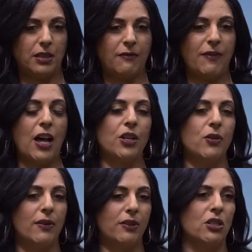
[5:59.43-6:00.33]
the
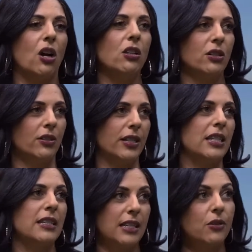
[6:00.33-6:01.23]
value of the dollar
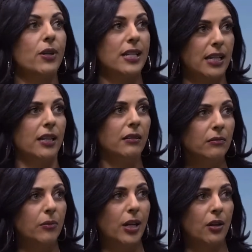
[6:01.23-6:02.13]
is decreasing.
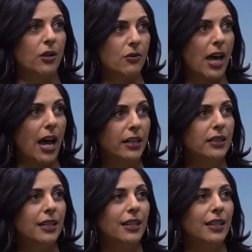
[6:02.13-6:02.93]
We all know that.